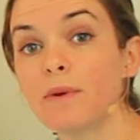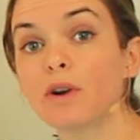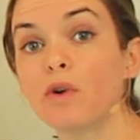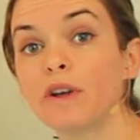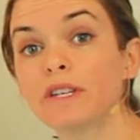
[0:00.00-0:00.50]
we are
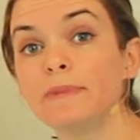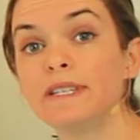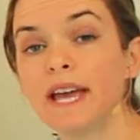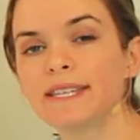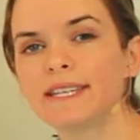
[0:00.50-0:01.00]
going to be
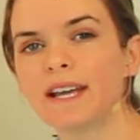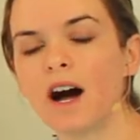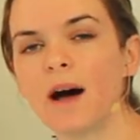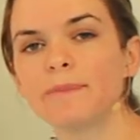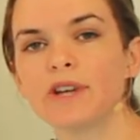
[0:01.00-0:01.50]
testing
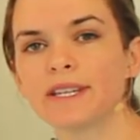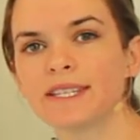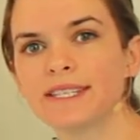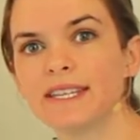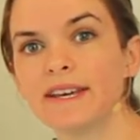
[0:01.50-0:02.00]
objects
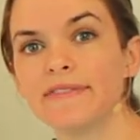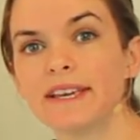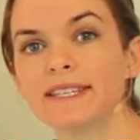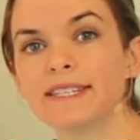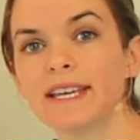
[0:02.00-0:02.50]
to see if
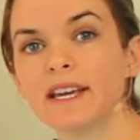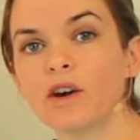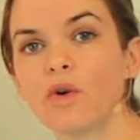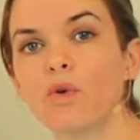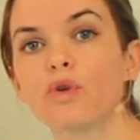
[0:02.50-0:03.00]
they
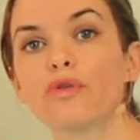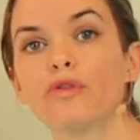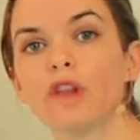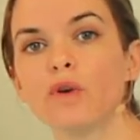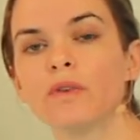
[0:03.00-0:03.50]
sink or
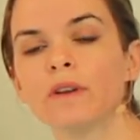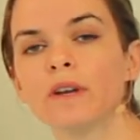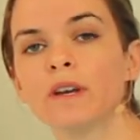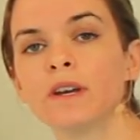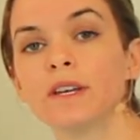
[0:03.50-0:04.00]
float.
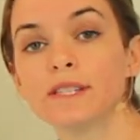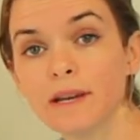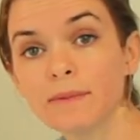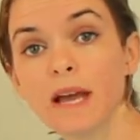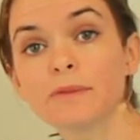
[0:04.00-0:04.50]

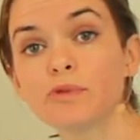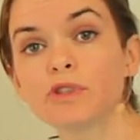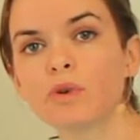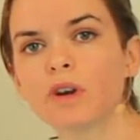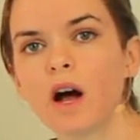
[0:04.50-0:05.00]
Sometimes we
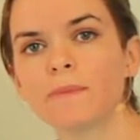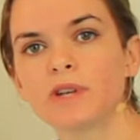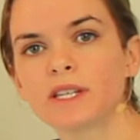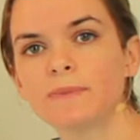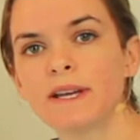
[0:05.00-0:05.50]
sort
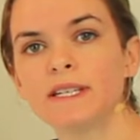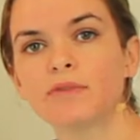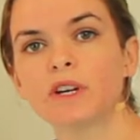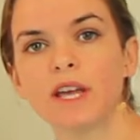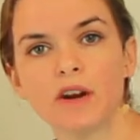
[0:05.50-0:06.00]
objects by
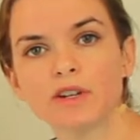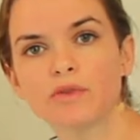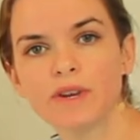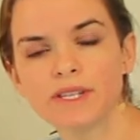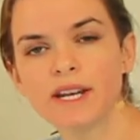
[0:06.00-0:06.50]
different
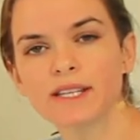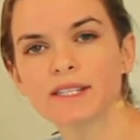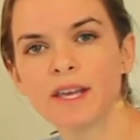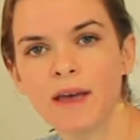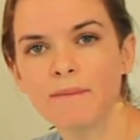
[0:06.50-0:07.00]

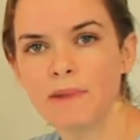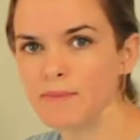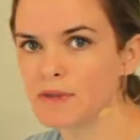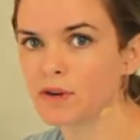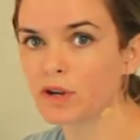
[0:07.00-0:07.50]
characteristics,
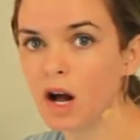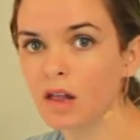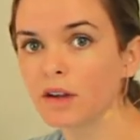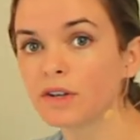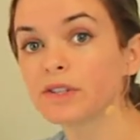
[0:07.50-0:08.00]
maybe their
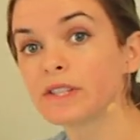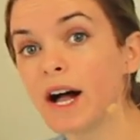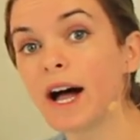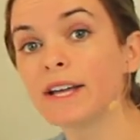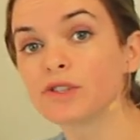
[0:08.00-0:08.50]
color,
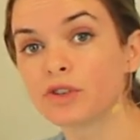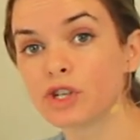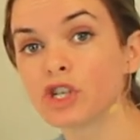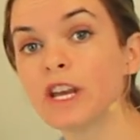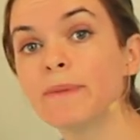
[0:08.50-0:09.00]
size, or
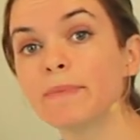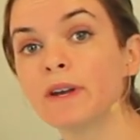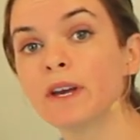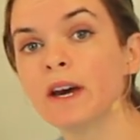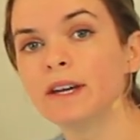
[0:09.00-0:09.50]
shape.
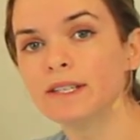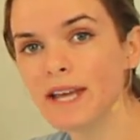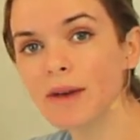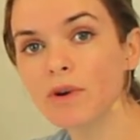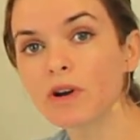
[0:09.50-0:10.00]

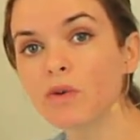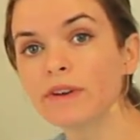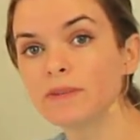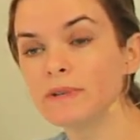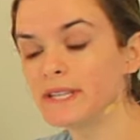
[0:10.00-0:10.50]
Today we are
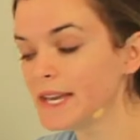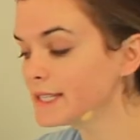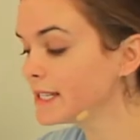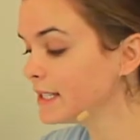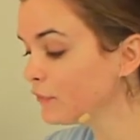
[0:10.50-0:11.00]
going to be
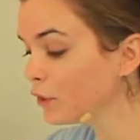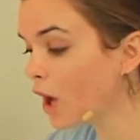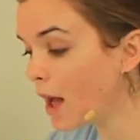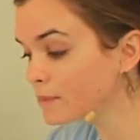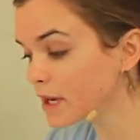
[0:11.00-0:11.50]
testing different
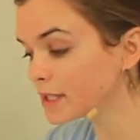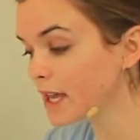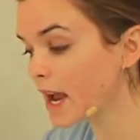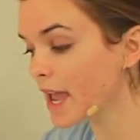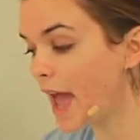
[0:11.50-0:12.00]
objects
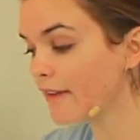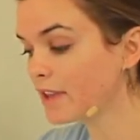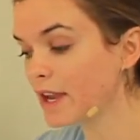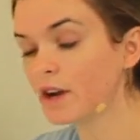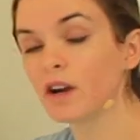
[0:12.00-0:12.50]
that I have
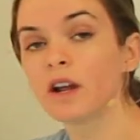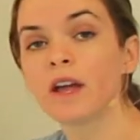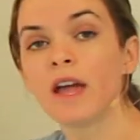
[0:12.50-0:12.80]
here,